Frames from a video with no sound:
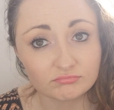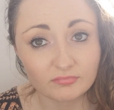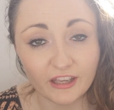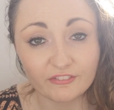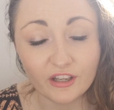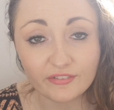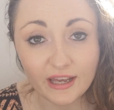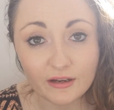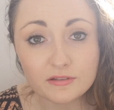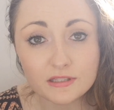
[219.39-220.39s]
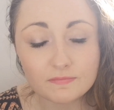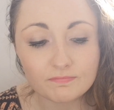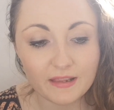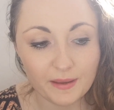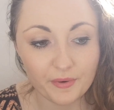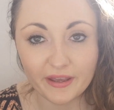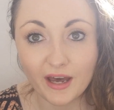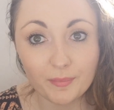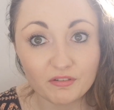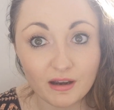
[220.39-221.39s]
if nothing else, it might
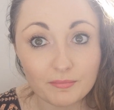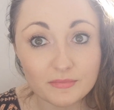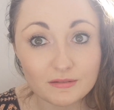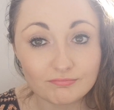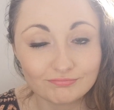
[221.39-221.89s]
help your cramps.